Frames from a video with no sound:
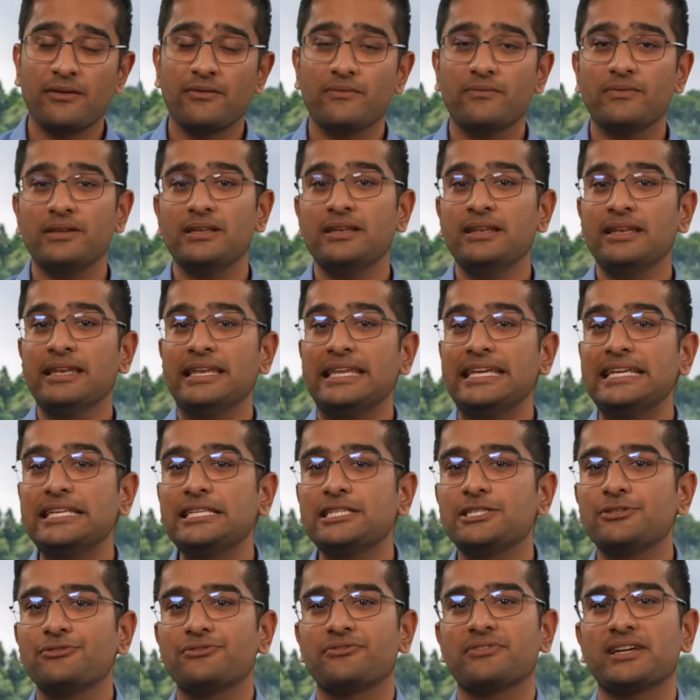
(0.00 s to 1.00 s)
we
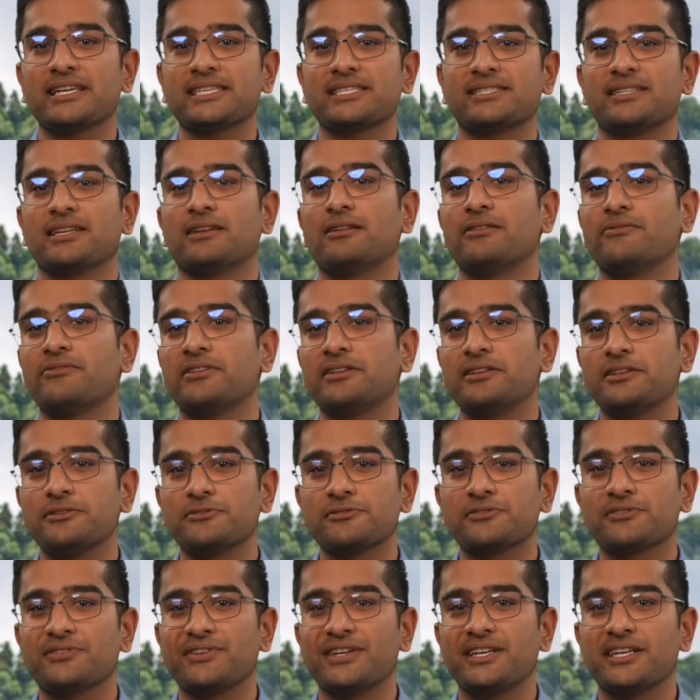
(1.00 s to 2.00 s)
need to drastically
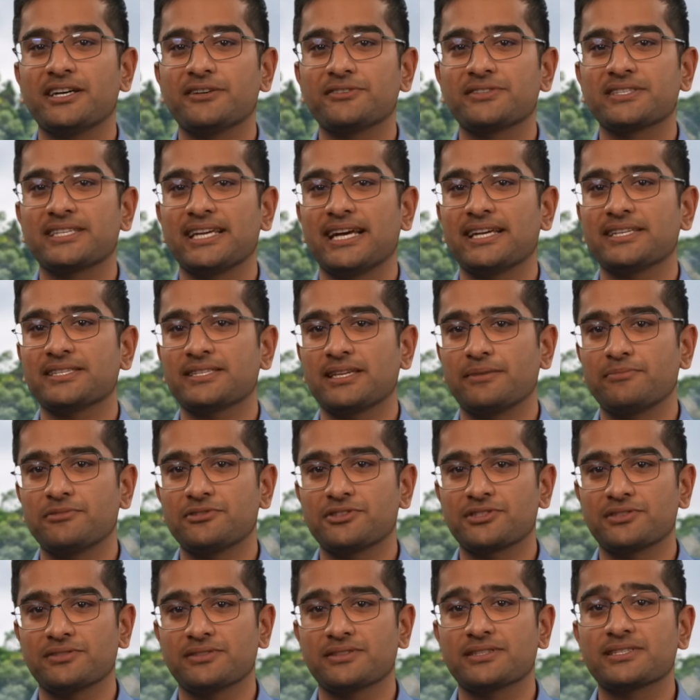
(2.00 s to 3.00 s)
reduce greenhouse gas
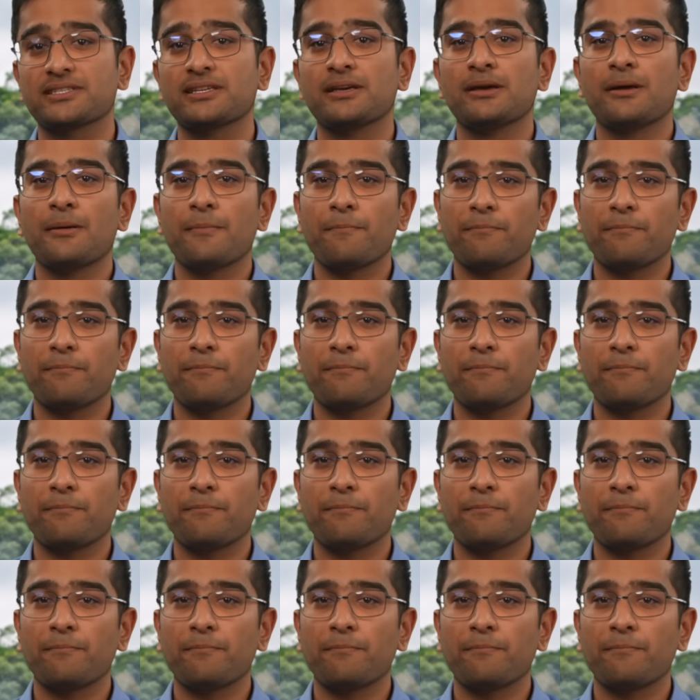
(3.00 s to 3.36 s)
emissions